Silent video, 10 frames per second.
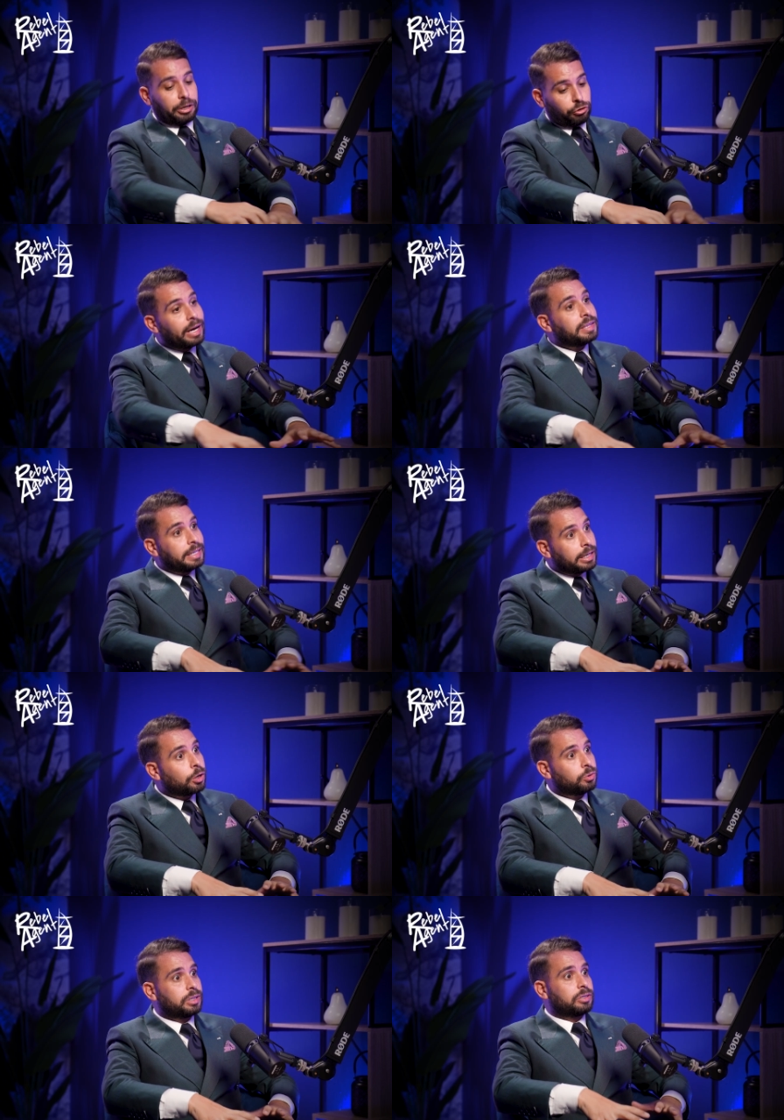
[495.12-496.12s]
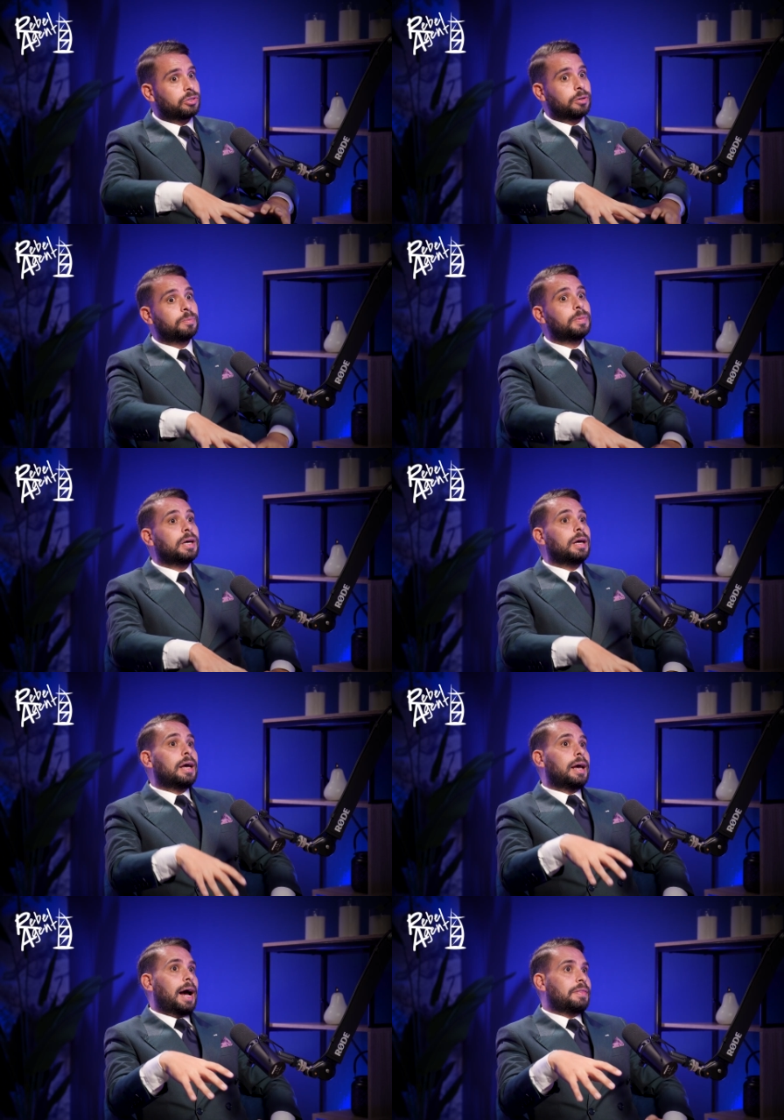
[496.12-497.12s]
creating the ecosystem,
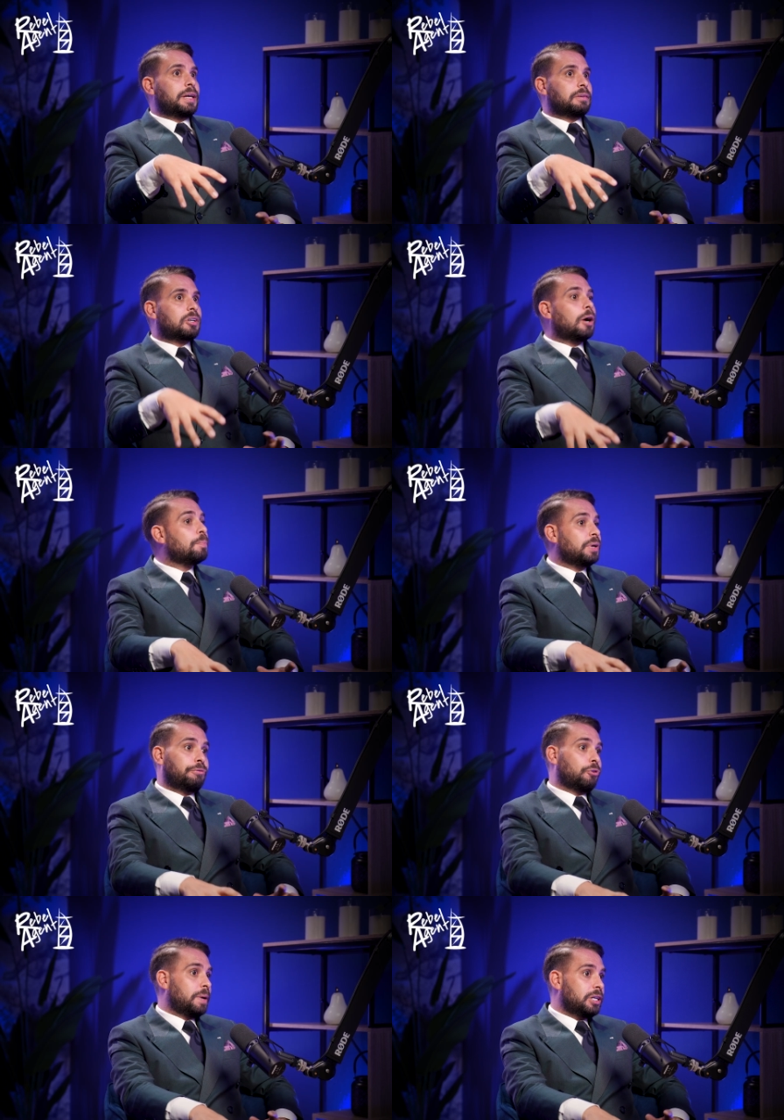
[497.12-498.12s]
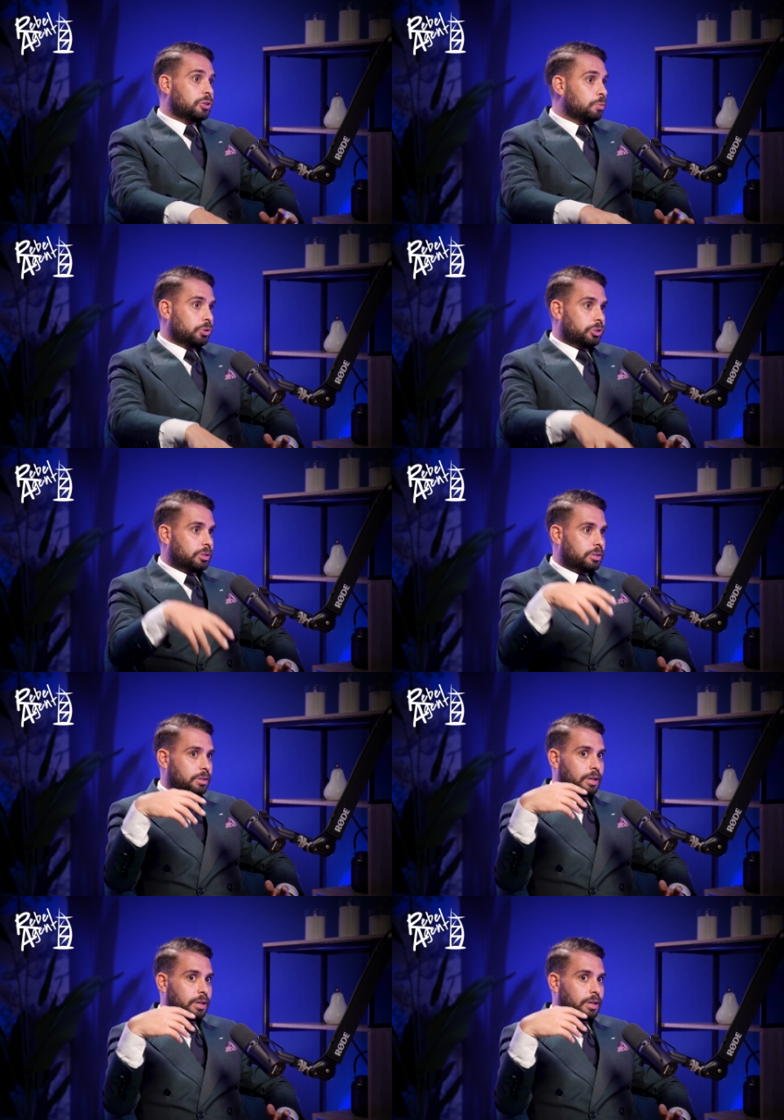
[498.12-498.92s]
and then company formation was just